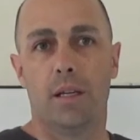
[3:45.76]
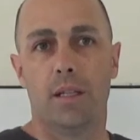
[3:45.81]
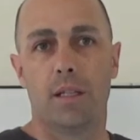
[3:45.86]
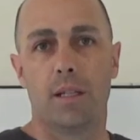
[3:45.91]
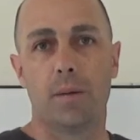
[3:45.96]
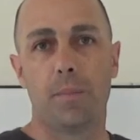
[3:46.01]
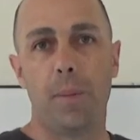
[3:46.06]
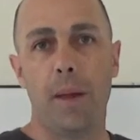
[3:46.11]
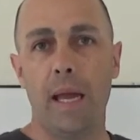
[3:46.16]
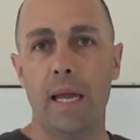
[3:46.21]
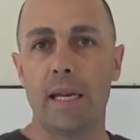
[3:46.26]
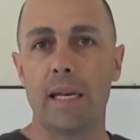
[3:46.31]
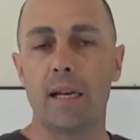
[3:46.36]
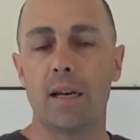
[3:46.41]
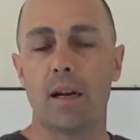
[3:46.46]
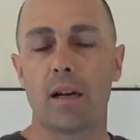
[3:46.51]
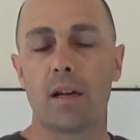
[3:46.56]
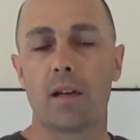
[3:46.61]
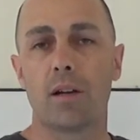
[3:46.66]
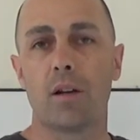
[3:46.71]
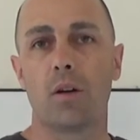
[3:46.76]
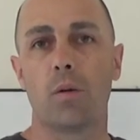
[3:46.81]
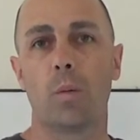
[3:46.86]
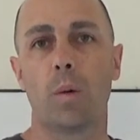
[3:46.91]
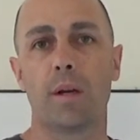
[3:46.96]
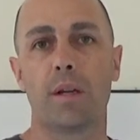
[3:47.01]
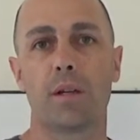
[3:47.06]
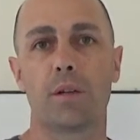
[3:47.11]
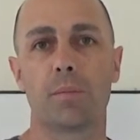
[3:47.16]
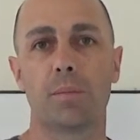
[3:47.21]
depending on
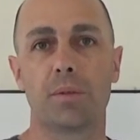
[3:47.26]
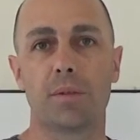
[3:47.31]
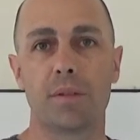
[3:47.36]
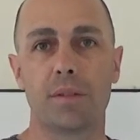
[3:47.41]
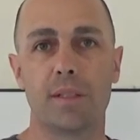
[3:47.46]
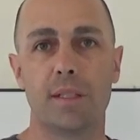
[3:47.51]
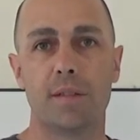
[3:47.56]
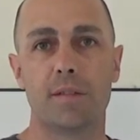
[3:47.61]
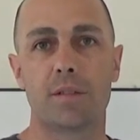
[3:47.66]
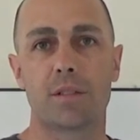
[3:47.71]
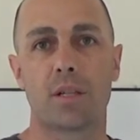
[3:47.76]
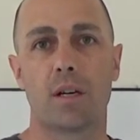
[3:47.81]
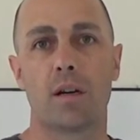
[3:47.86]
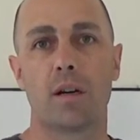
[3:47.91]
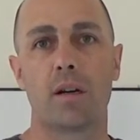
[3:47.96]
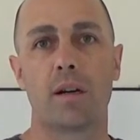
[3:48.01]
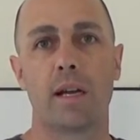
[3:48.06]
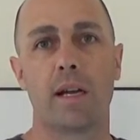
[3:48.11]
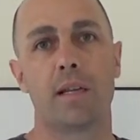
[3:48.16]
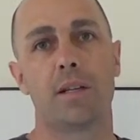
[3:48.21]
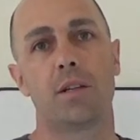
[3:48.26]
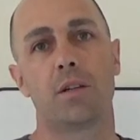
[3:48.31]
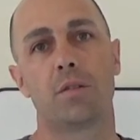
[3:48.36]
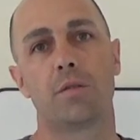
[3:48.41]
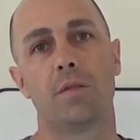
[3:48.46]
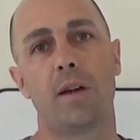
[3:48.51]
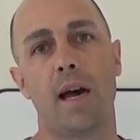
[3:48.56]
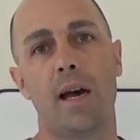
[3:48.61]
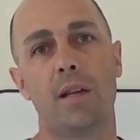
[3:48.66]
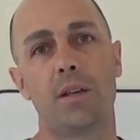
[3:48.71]
what your beliefs are and your
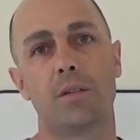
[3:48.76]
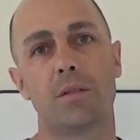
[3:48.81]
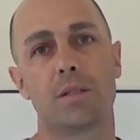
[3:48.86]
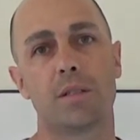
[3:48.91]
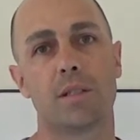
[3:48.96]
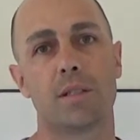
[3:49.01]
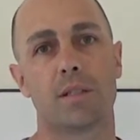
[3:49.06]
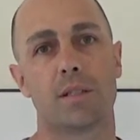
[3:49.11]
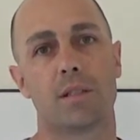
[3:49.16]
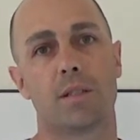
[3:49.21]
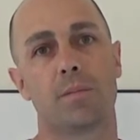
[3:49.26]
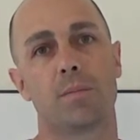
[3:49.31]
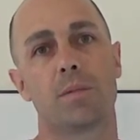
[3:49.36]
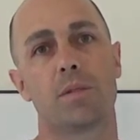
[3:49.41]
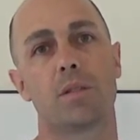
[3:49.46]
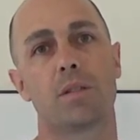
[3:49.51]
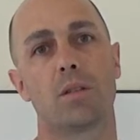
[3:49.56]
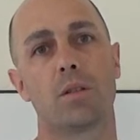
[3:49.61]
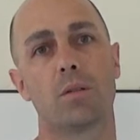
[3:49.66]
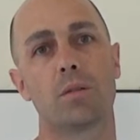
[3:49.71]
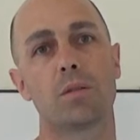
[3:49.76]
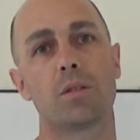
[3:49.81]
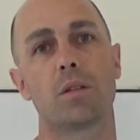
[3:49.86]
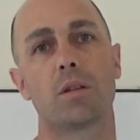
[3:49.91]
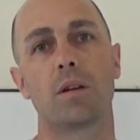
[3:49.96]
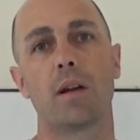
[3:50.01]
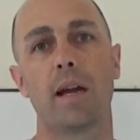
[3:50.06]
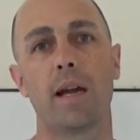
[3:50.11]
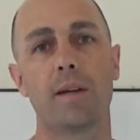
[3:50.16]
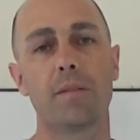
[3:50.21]
value systems, those
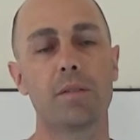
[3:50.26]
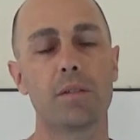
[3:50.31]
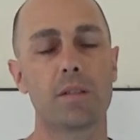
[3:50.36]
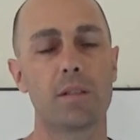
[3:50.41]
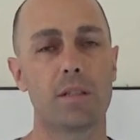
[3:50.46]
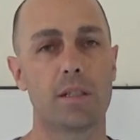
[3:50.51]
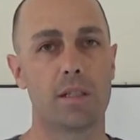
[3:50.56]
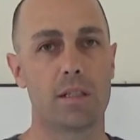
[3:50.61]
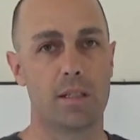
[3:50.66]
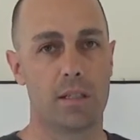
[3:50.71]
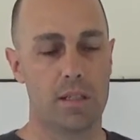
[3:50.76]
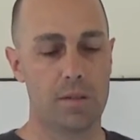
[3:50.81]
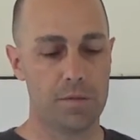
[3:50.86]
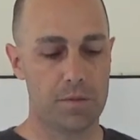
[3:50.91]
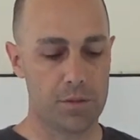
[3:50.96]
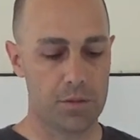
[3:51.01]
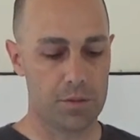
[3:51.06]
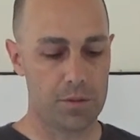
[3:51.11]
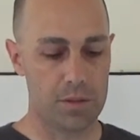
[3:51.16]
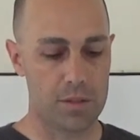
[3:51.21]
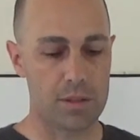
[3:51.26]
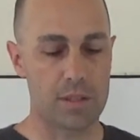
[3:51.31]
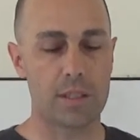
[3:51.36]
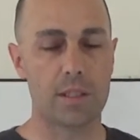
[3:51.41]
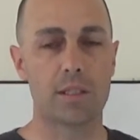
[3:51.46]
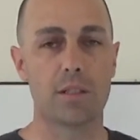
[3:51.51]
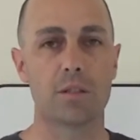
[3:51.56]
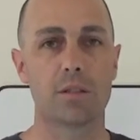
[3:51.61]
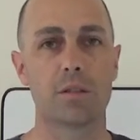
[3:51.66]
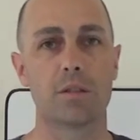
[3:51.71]
are heavily
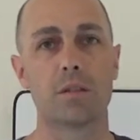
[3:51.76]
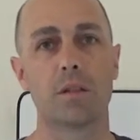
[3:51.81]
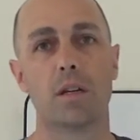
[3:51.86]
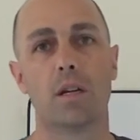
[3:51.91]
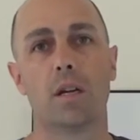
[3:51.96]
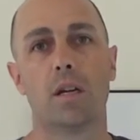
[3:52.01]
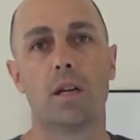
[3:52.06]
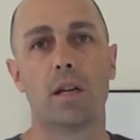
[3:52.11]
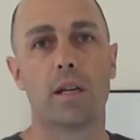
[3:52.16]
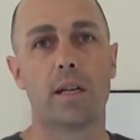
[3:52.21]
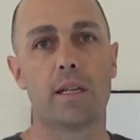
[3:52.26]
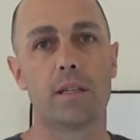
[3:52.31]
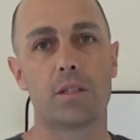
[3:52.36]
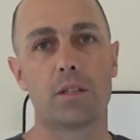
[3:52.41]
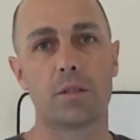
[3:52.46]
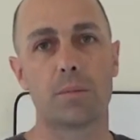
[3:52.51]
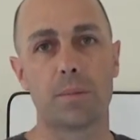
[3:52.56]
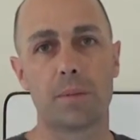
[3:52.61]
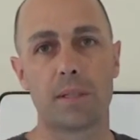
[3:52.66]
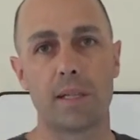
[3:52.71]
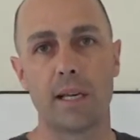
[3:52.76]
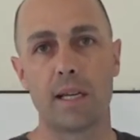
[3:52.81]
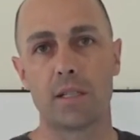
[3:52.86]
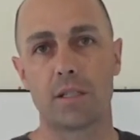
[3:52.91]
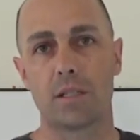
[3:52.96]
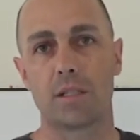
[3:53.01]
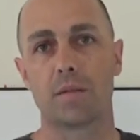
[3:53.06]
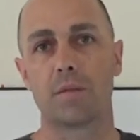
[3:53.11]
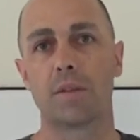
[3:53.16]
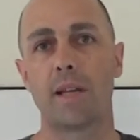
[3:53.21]
influencing your
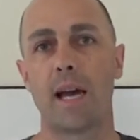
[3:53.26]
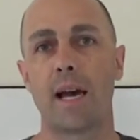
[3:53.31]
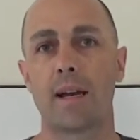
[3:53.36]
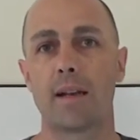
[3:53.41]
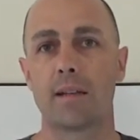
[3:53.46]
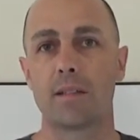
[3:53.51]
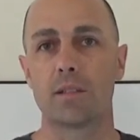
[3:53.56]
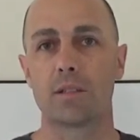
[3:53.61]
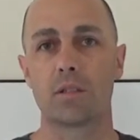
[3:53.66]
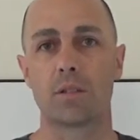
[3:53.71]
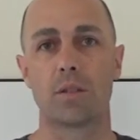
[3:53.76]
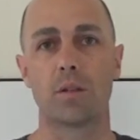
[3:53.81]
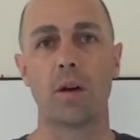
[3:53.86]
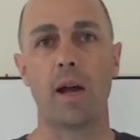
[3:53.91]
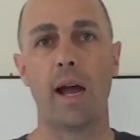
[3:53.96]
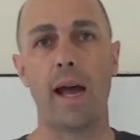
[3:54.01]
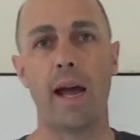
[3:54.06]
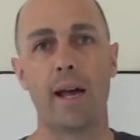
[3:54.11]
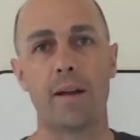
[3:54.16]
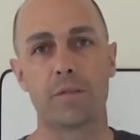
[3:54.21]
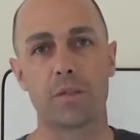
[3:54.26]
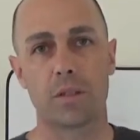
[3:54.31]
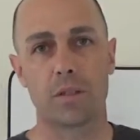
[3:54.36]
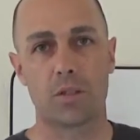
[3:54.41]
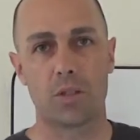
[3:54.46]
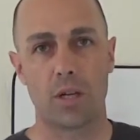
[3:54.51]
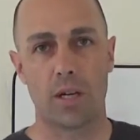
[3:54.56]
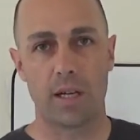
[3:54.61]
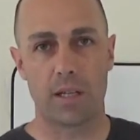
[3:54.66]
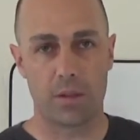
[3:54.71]
interpretation of data, and so you have to
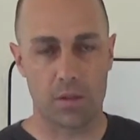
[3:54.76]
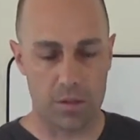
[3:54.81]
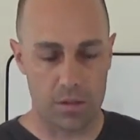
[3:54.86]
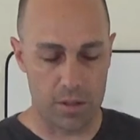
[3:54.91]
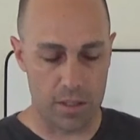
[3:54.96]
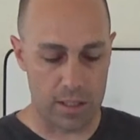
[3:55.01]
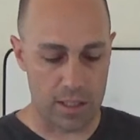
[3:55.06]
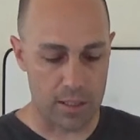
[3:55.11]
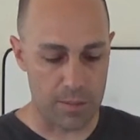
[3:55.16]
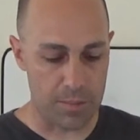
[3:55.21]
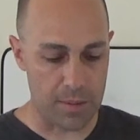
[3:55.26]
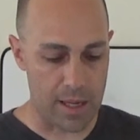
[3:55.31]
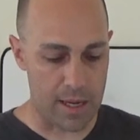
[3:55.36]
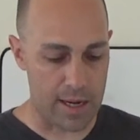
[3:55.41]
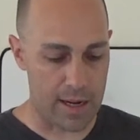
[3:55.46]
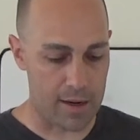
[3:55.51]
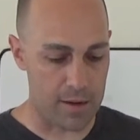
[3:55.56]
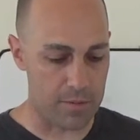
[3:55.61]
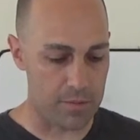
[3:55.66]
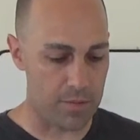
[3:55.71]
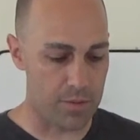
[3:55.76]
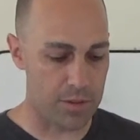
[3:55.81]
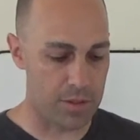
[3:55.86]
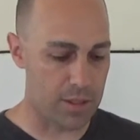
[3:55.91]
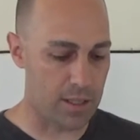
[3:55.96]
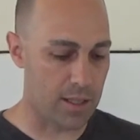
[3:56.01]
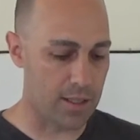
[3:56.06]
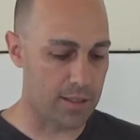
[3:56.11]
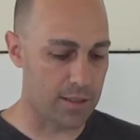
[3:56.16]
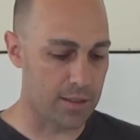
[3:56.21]
try and learn to keep that out of
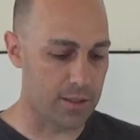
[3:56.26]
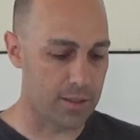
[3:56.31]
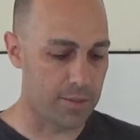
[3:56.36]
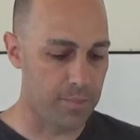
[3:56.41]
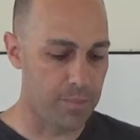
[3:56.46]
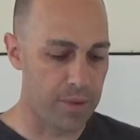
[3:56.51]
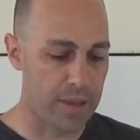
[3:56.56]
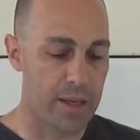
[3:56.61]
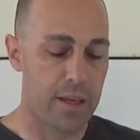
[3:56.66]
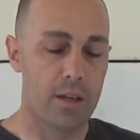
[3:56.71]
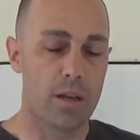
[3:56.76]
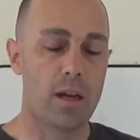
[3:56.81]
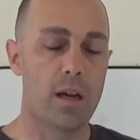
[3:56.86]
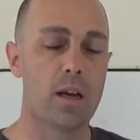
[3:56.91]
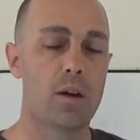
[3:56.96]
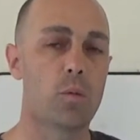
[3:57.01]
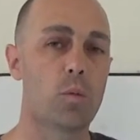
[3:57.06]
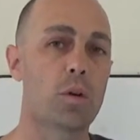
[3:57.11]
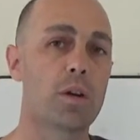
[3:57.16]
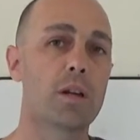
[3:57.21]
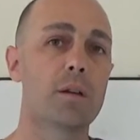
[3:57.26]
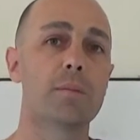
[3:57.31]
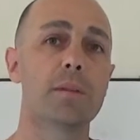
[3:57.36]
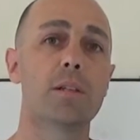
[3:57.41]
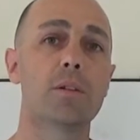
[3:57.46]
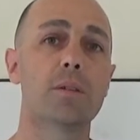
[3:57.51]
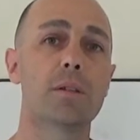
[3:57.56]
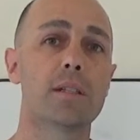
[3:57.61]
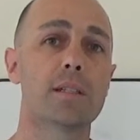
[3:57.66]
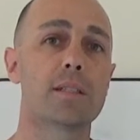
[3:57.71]
studies. We're going to be
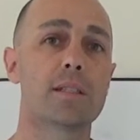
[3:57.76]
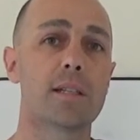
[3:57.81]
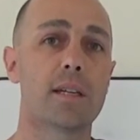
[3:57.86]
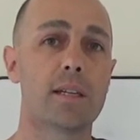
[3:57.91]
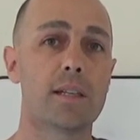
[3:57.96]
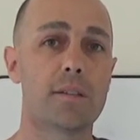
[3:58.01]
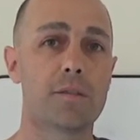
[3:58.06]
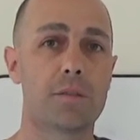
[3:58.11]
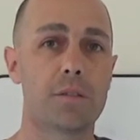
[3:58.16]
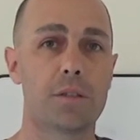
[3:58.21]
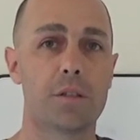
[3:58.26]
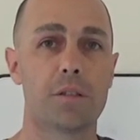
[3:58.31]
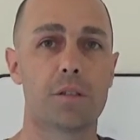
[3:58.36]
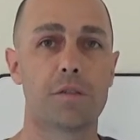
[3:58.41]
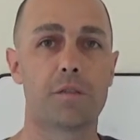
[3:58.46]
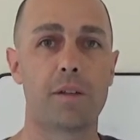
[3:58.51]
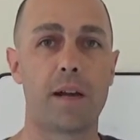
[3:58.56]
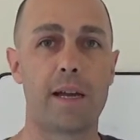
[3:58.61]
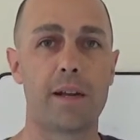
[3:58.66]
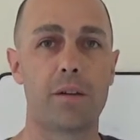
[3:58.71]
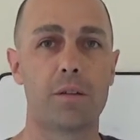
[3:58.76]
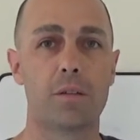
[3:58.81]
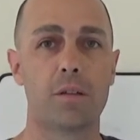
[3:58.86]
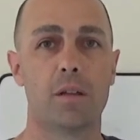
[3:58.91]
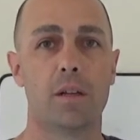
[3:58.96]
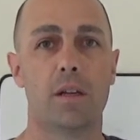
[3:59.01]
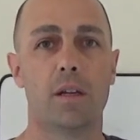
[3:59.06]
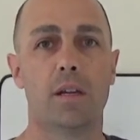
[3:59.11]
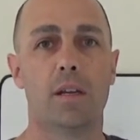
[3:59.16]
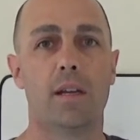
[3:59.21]
doing a study for your
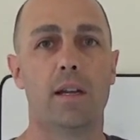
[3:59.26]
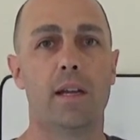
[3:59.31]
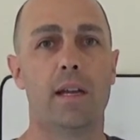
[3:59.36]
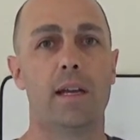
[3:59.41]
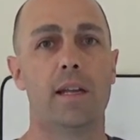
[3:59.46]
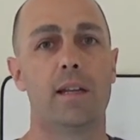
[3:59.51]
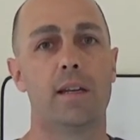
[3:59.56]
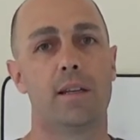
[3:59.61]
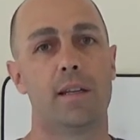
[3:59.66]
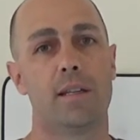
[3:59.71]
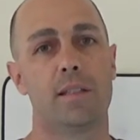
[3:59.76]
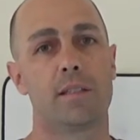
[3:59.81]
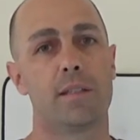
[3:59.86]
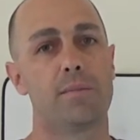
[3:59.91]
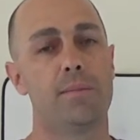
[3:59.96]
final, and it's a